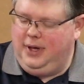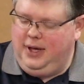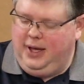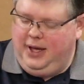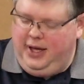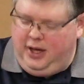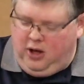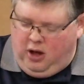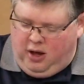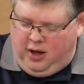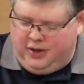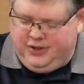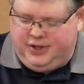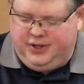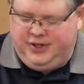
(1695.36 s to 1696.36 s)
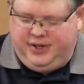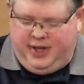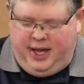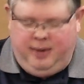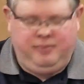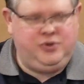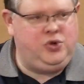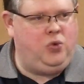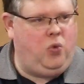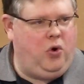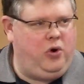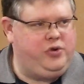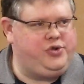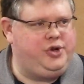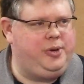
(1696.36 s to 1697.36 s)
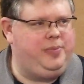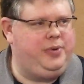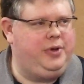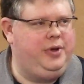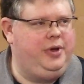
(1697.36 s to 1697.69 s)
He causes them to worship